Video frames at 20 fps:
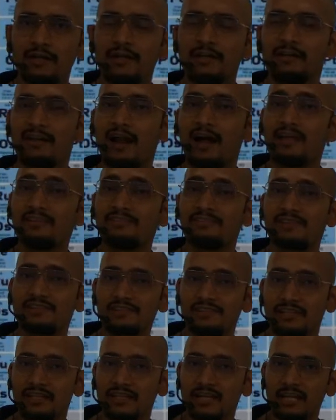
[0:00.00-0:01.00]
transition
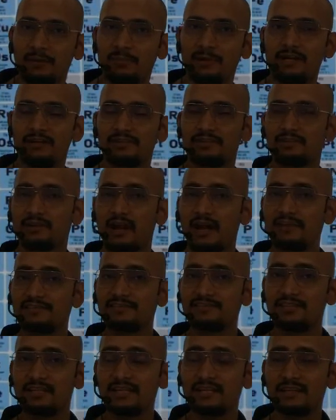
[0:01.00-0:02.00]
elements.
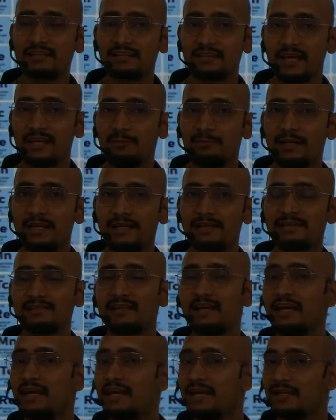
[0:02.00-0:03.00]
Transition elements
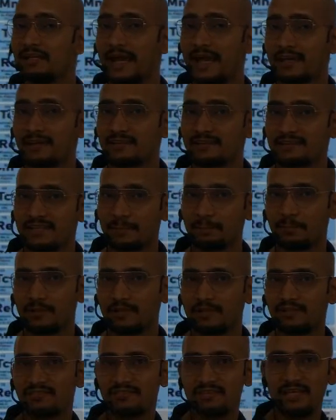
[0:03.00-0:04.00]
except
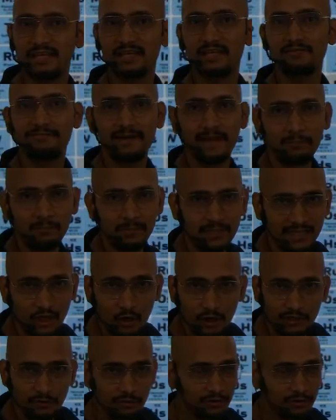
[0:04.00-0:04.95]
zinc family, or you can